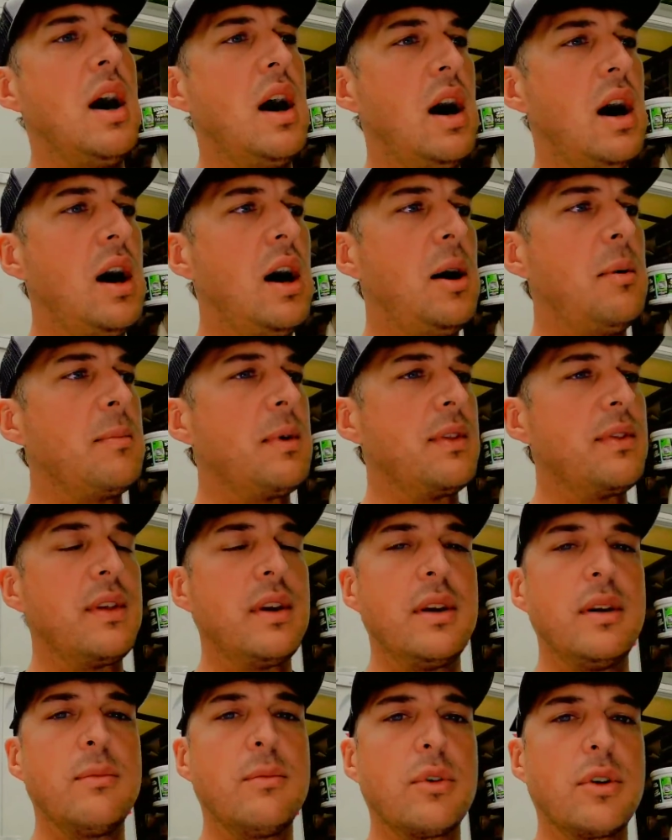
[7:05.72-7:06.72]

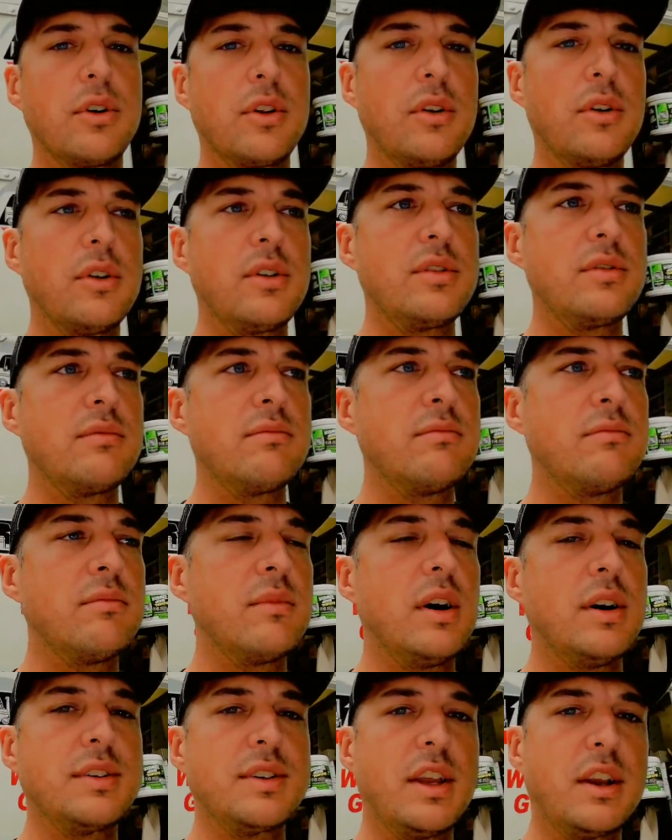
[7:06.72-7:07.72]
and then we're gonna go ahead
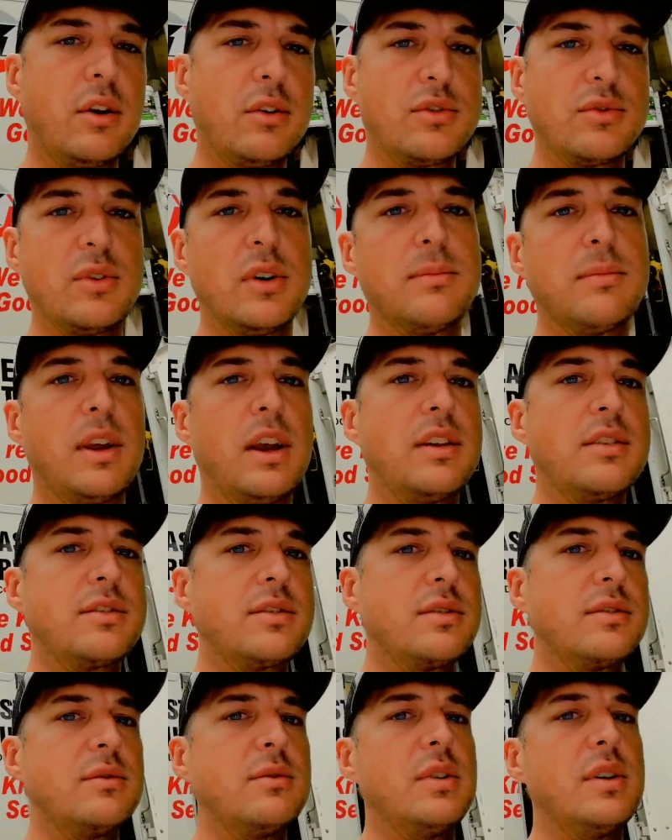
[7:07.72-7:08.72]
and take our trip
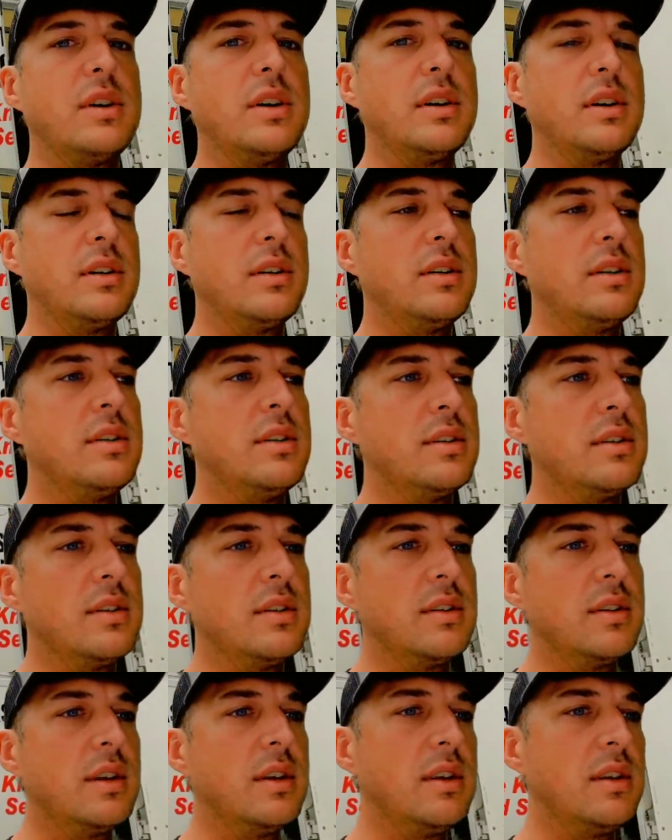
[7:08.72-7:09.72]
down to
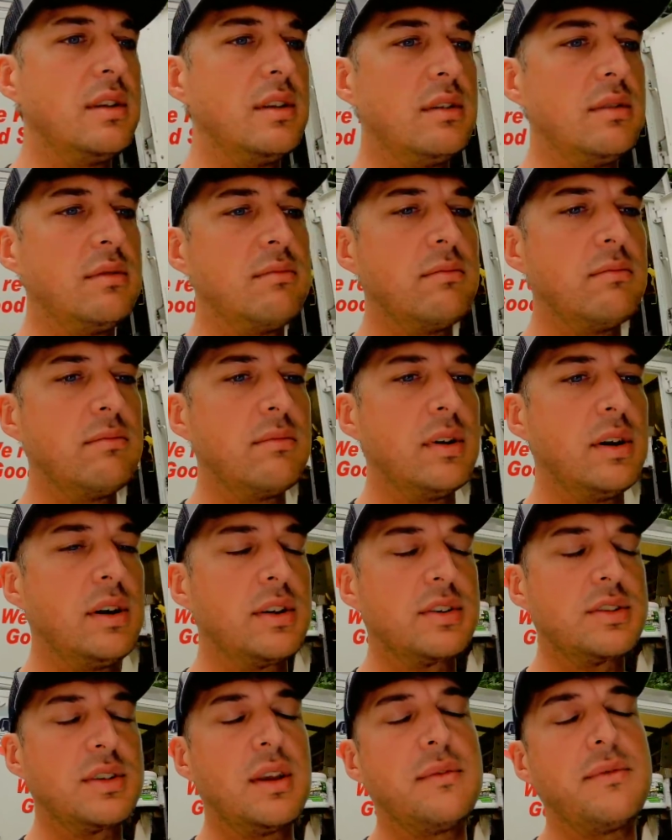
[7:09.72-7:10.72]
the
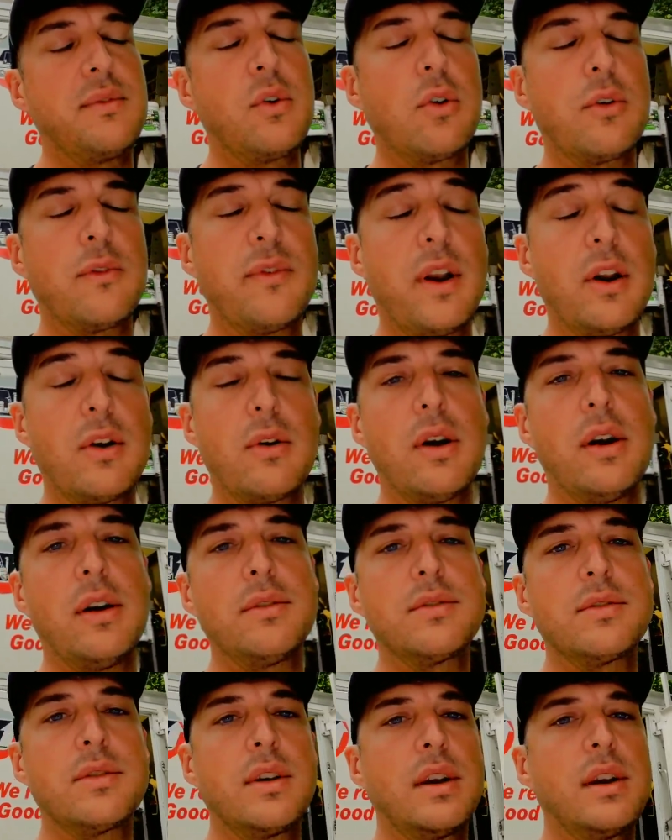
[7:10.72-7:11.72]
State
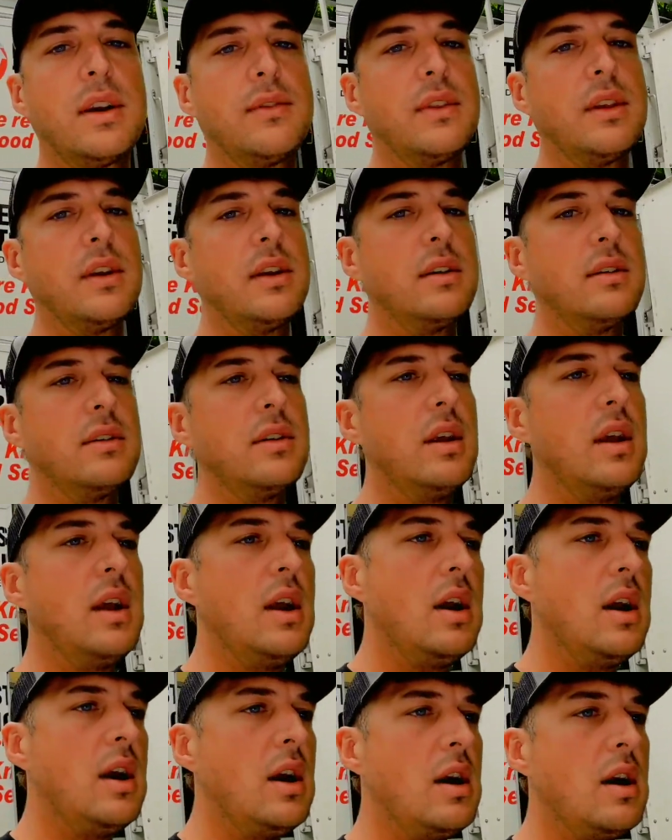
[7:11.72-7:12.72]
Fairgrounds, and then
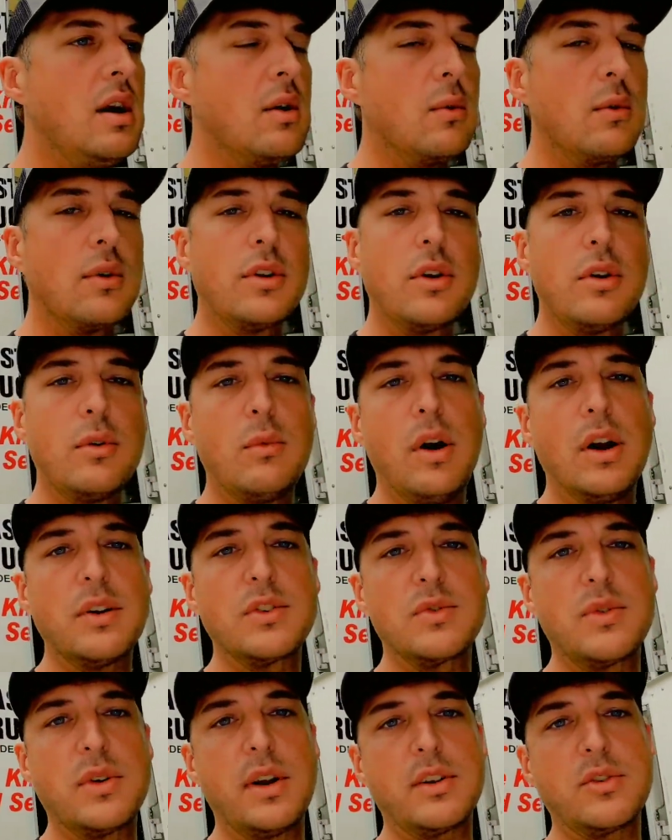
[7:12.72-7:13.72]
we're gonna go
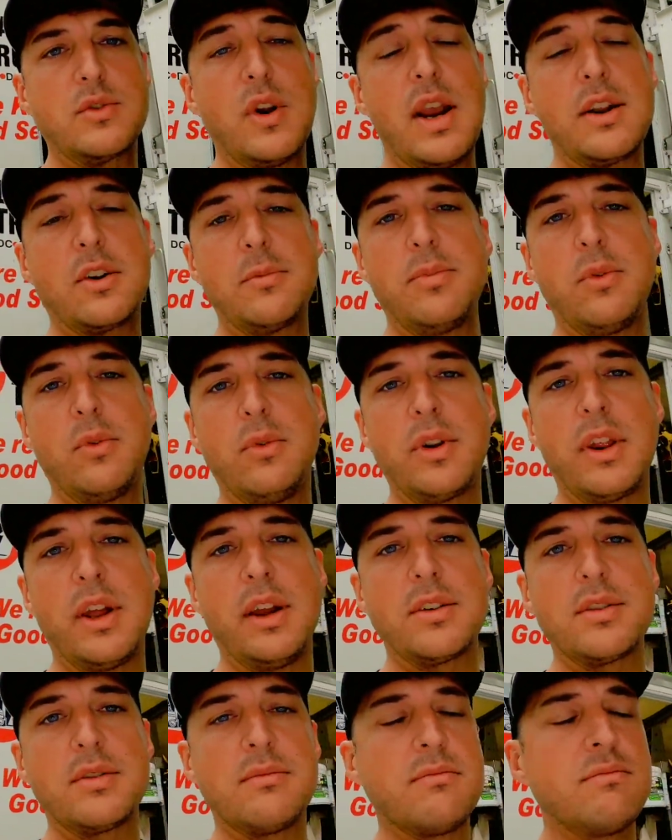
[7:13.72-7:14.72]
watch tractor pull in
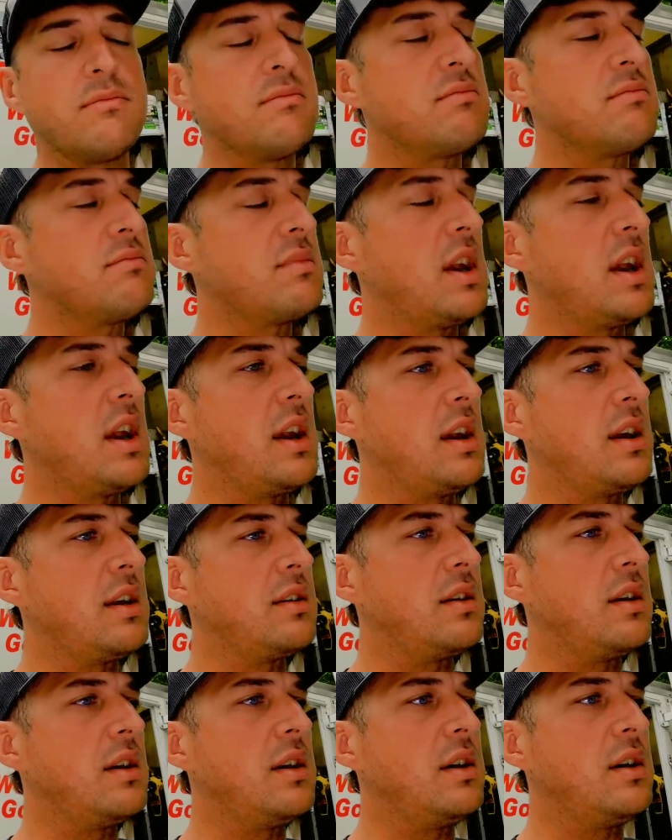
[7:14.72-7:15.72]
action
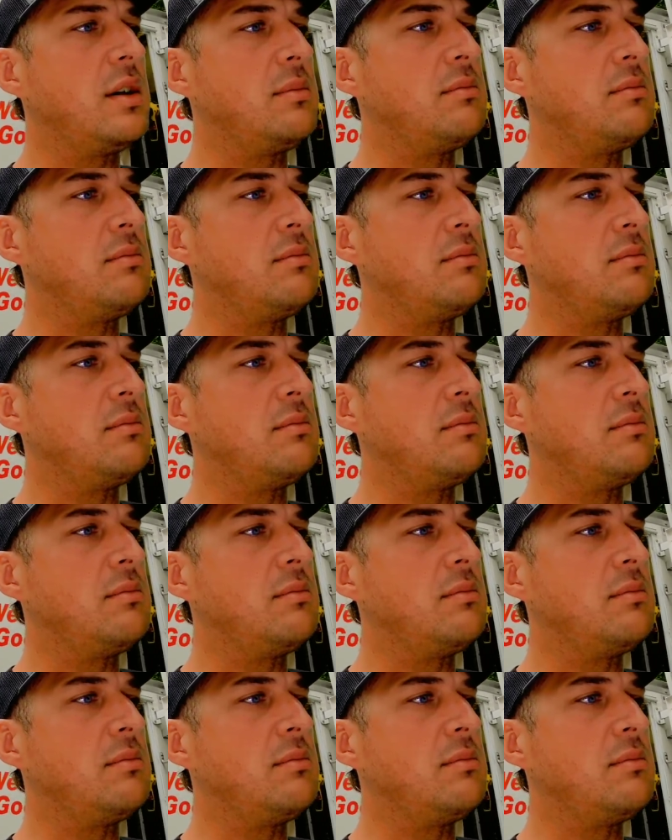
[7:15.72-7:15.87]
and